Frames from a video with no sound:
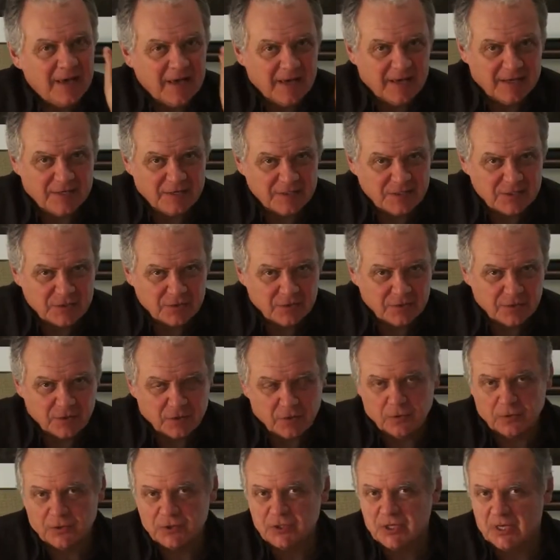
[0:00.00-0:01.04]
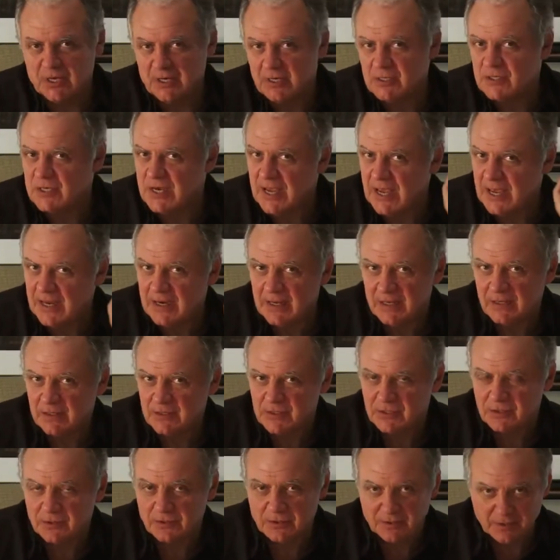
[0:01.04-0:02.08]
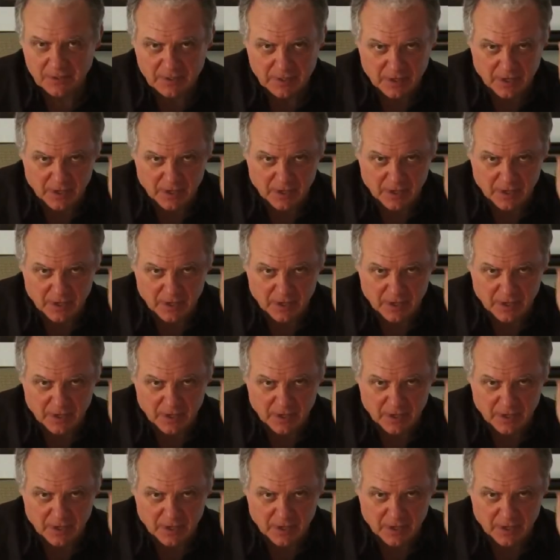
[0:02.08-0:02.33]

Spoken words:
understood the core challenge and understood